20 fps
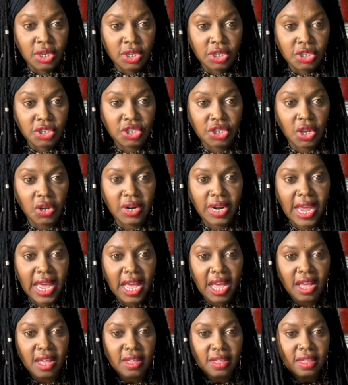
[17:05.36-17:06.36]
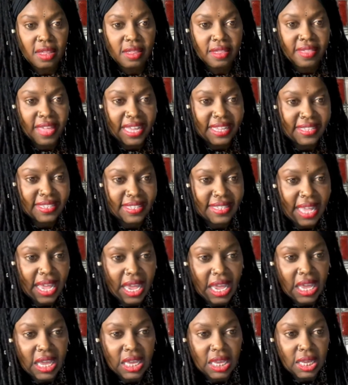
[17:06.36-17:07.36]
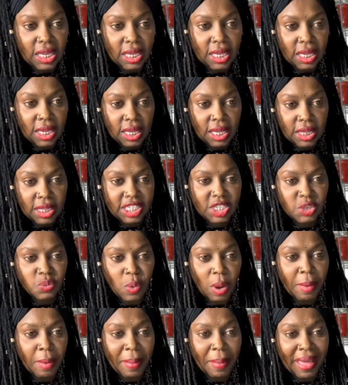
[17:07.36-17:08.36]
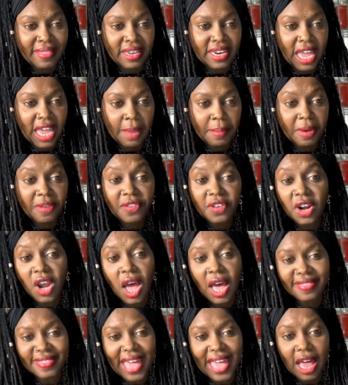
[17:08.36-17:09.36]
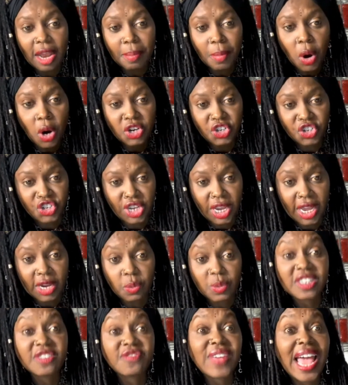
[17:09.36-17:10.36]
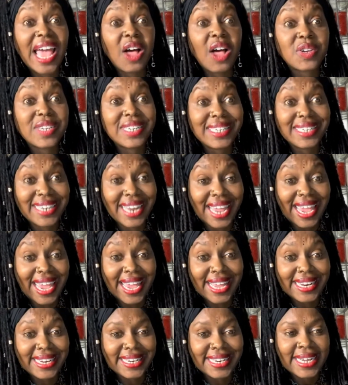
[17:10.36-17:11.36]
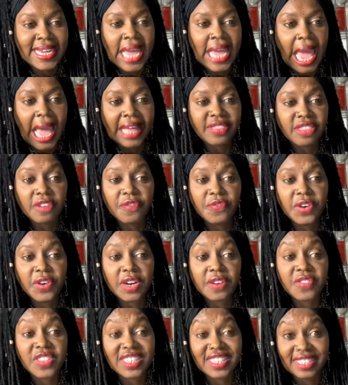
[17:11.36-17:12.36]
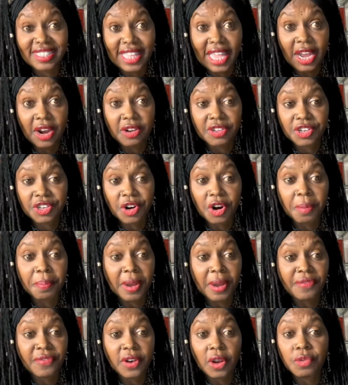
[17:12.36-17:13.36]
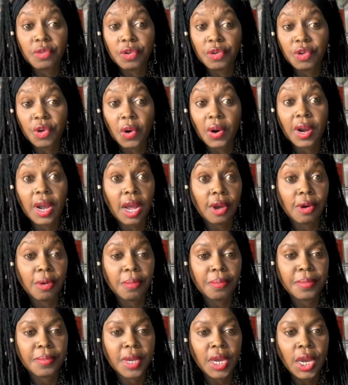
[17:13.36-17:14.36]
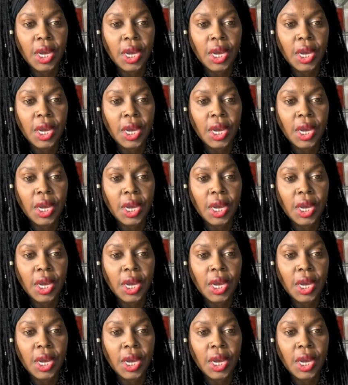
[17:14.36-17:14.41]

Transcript: So now they say this woman by the name of Clothilde Marchand was found dead at the foot of the stairs in her Buffalo, New York home,